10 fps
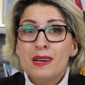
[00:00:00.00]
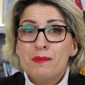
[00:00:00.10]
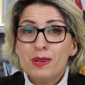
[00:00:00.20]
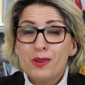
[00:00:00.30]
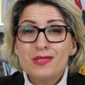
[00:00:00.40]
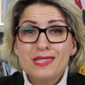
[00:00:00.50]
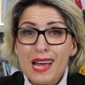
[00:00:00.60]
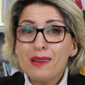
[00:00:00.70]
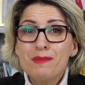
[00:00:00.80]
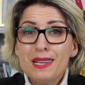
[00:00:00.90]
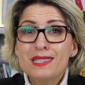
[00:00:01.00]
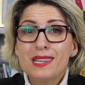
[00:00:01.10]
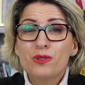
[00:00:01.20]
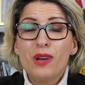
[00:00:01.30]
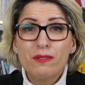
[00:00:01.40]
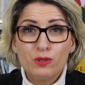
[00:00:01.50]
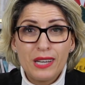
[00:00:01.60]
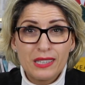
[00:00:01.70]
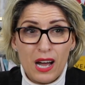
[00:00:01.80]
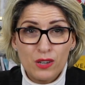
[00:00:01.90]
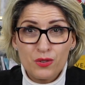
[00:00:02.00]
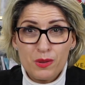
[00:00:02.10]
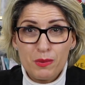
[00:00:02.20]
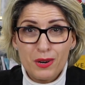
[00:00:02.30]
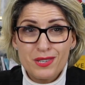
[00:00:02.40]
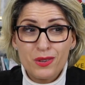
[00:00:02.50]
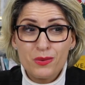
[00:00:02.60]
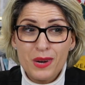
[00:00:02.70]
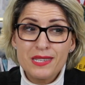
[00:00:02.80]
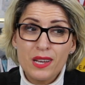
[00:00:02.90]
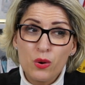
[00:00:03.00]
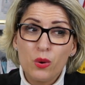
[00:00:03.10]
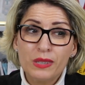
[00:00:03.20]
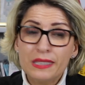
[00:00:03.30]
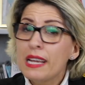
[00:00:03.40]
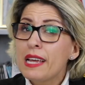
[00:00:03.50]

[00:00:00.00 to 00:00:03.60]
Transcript: because that means that you have to get out of the box. Otherwise, I call it,